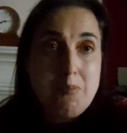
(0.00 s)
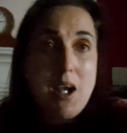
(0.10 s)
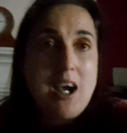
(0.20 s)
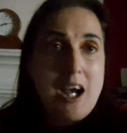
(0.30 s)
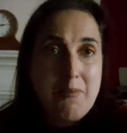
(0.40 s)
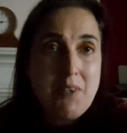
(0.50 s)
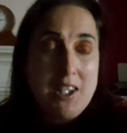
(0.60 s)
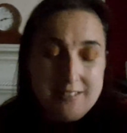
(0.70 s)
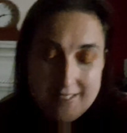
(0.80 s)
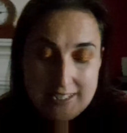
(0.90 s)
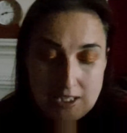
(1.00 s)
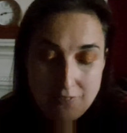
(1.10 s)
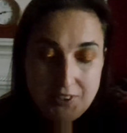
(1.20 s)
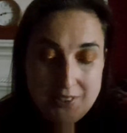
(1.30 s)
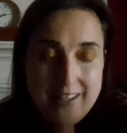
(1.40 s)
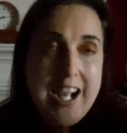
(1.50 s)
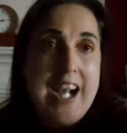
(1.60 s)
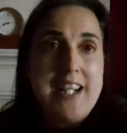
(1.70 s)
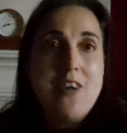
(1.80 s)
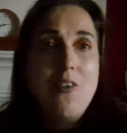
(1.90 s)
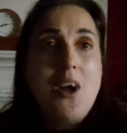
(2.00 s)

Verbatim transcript: But I'm going to give you 10